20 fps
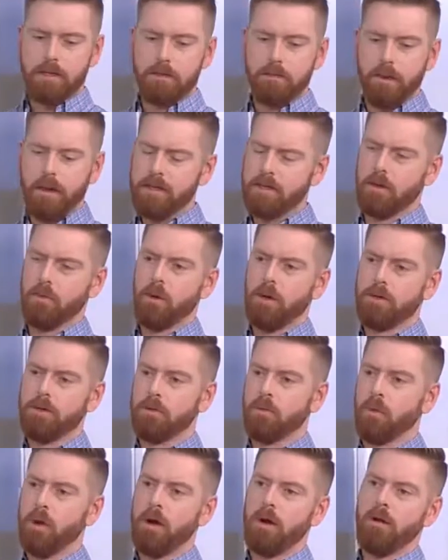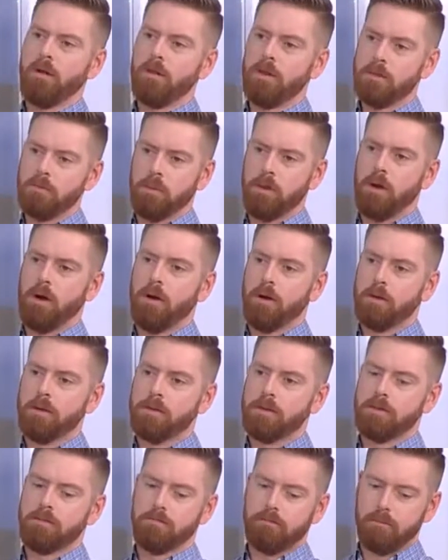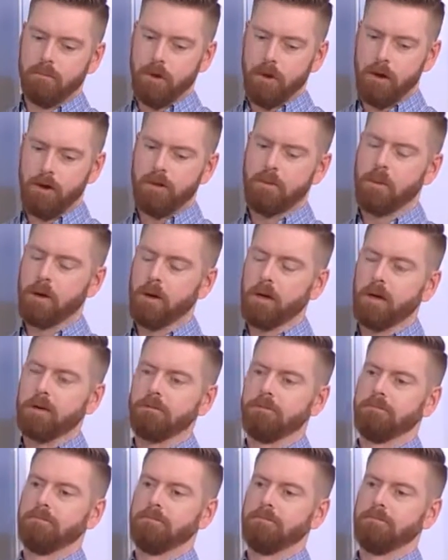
begs the question, why are these products on the market?